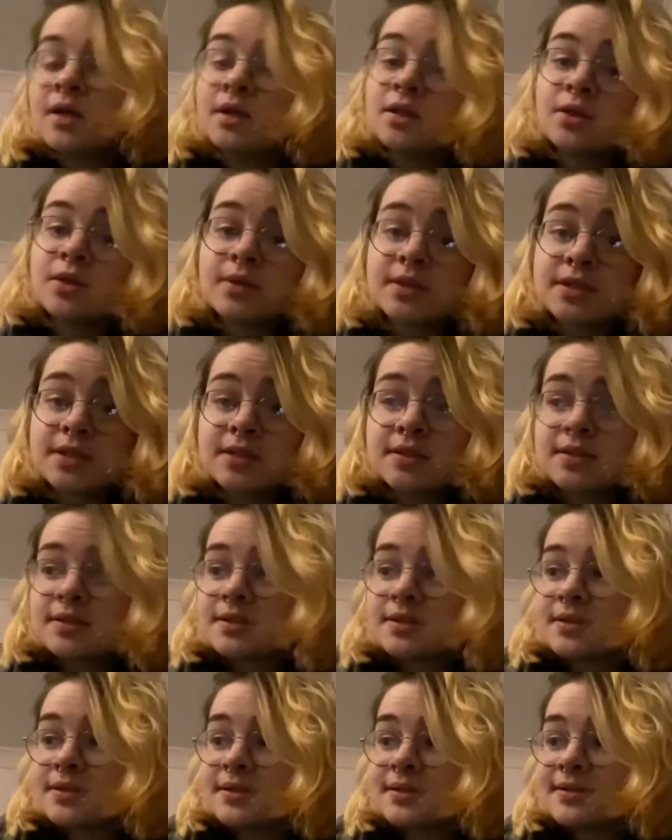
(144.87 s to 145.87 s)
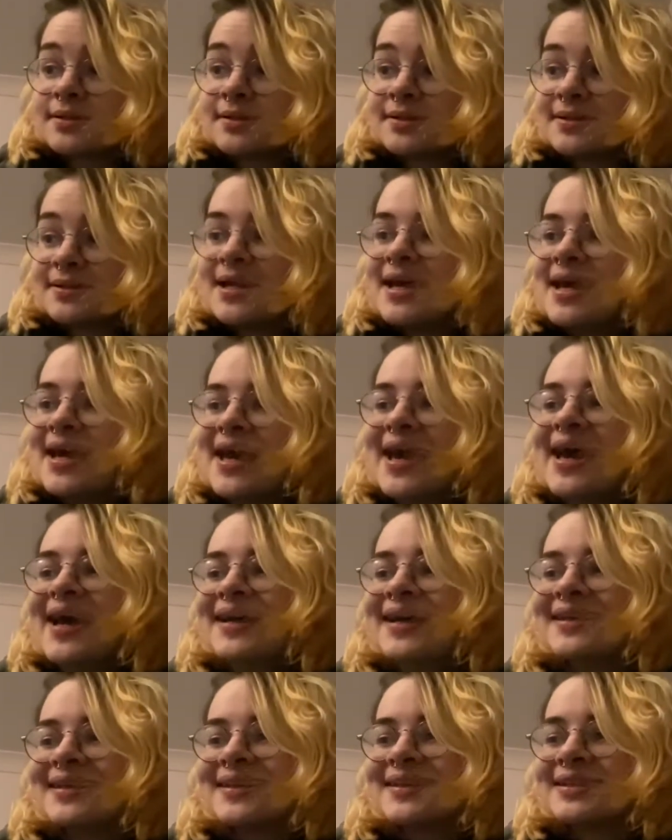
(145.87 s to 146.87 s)
Lucas
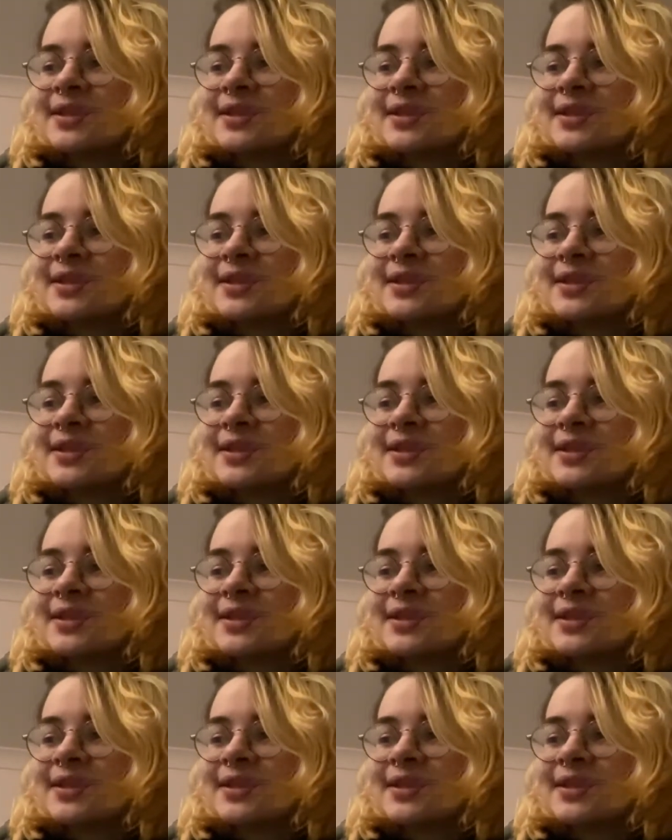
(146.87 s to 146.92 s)
is